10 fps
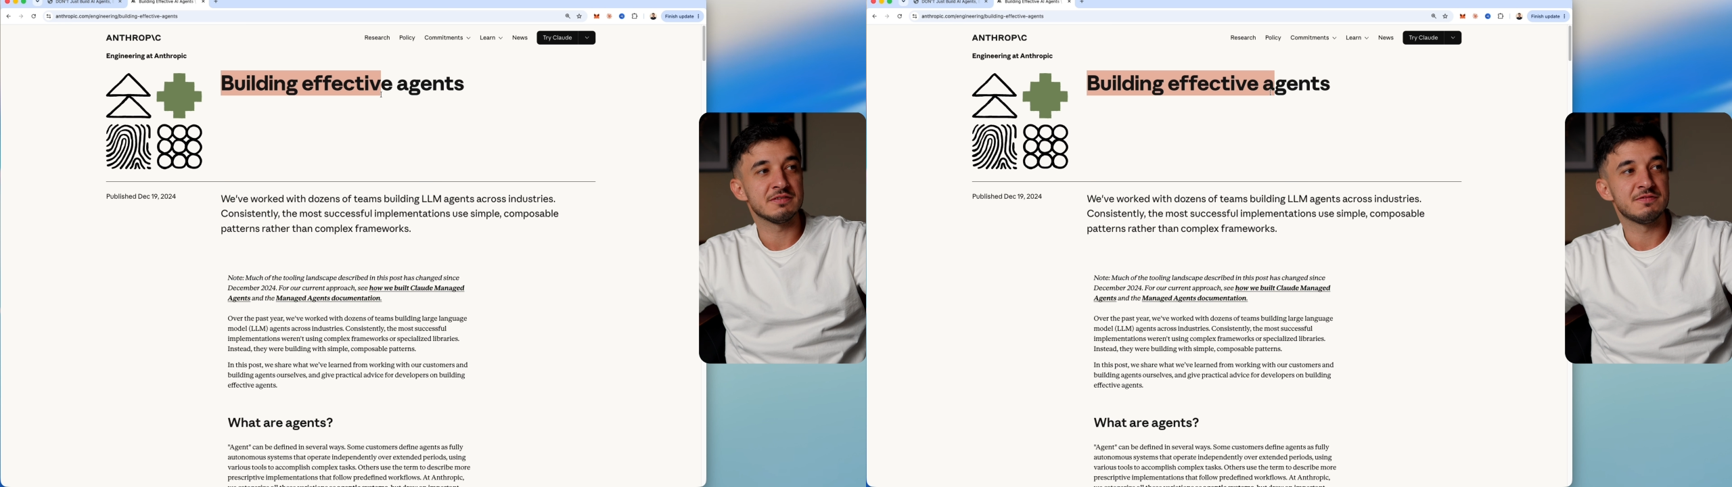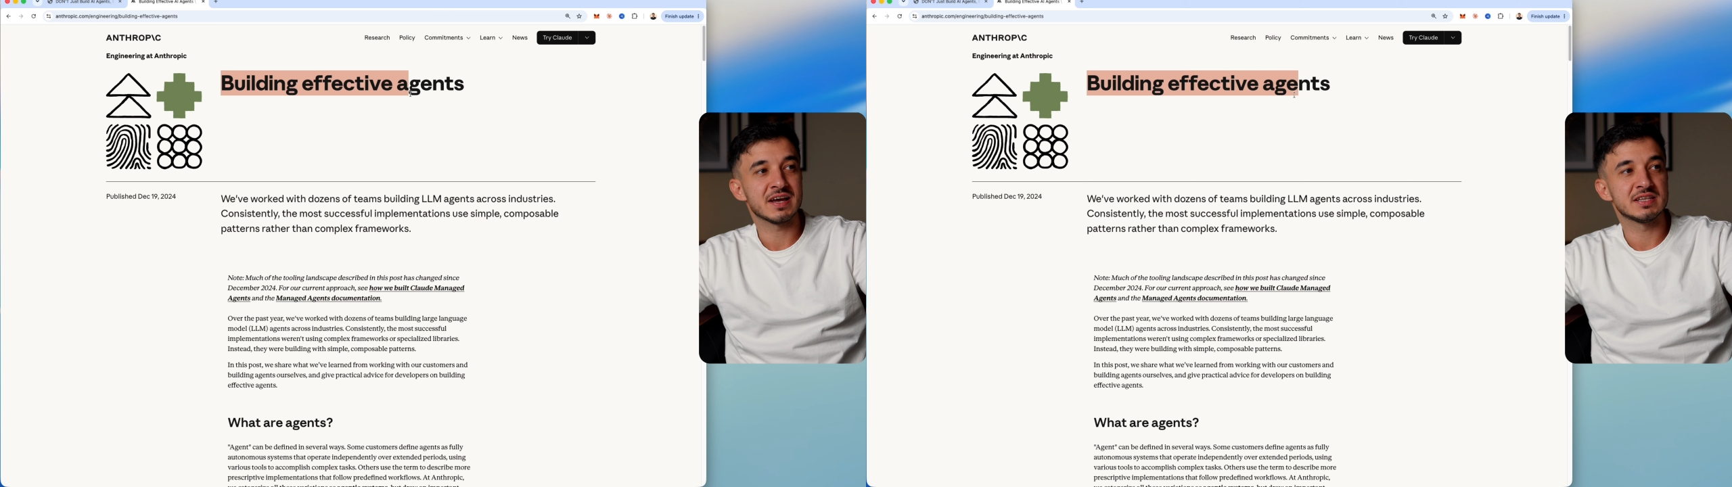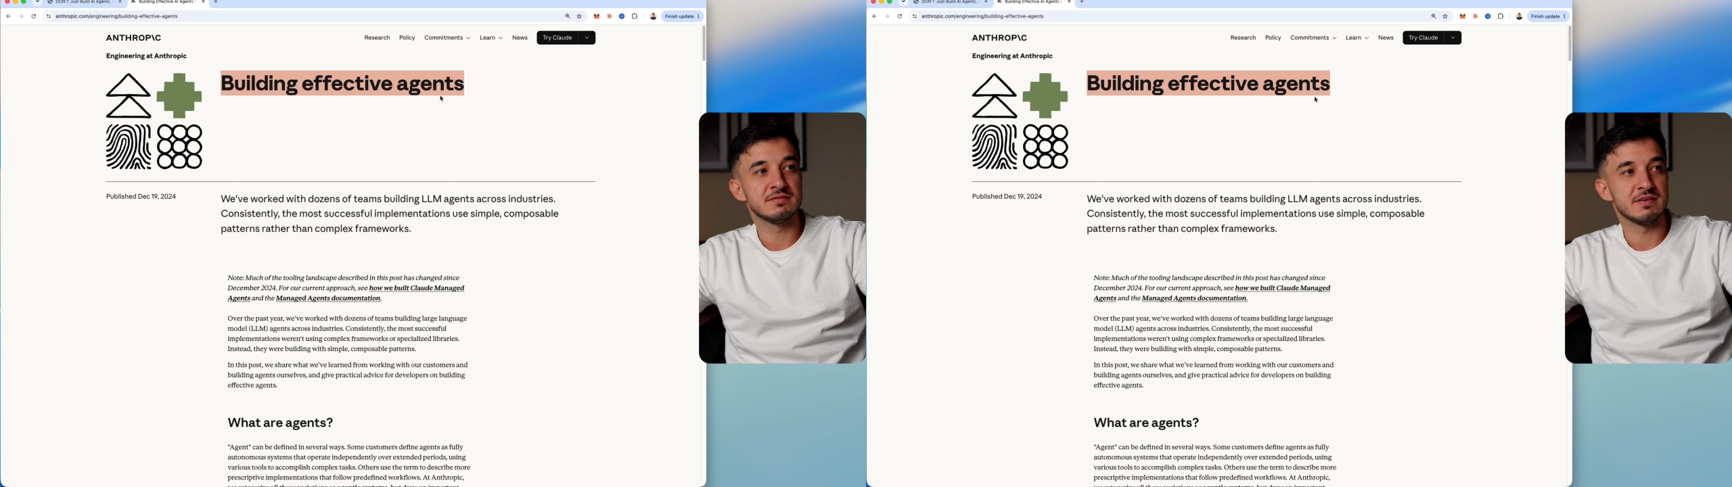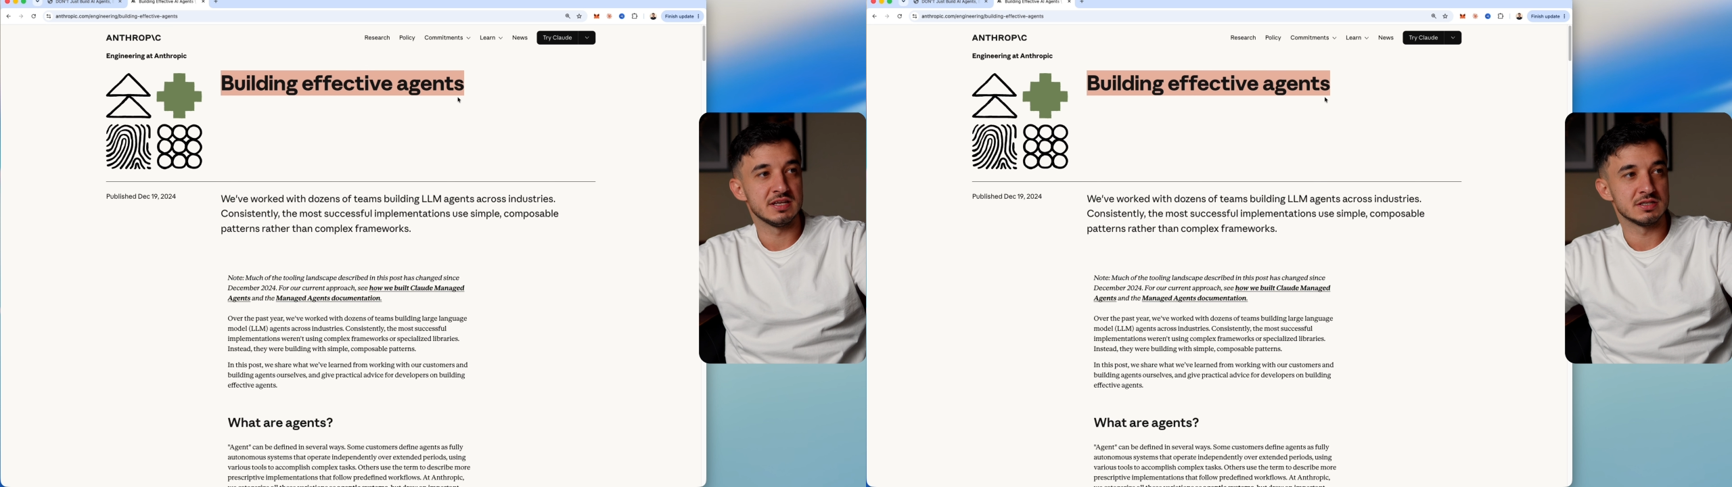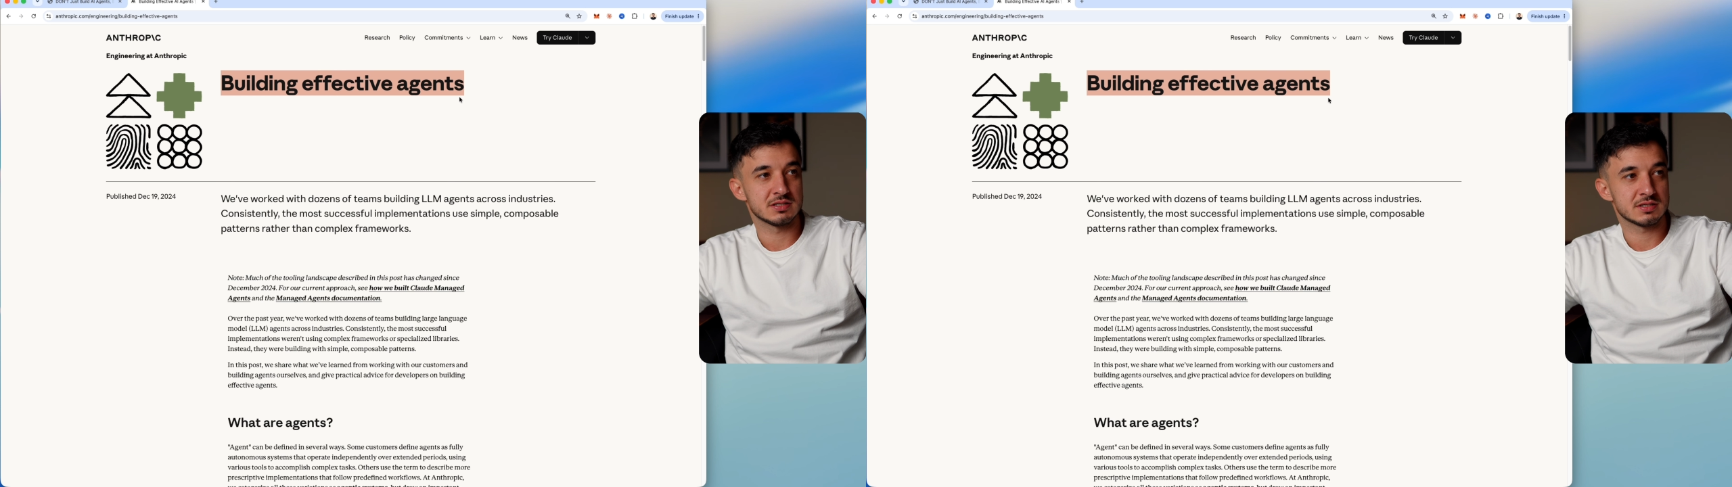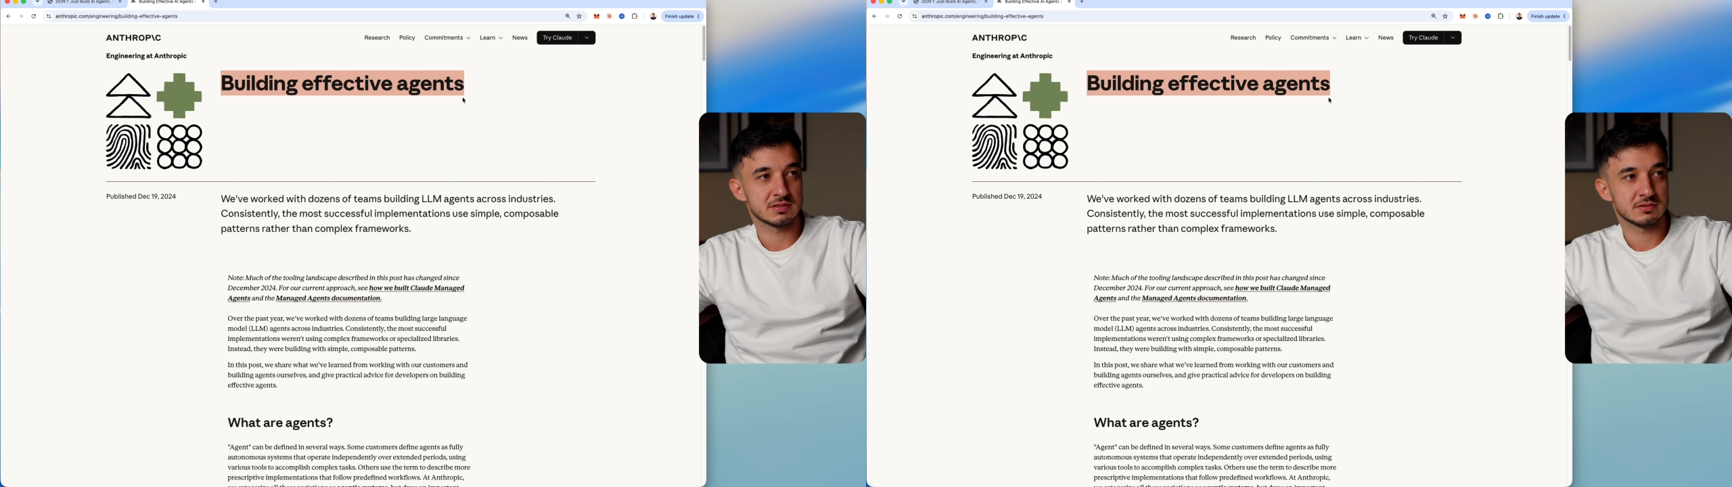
Effective Agents.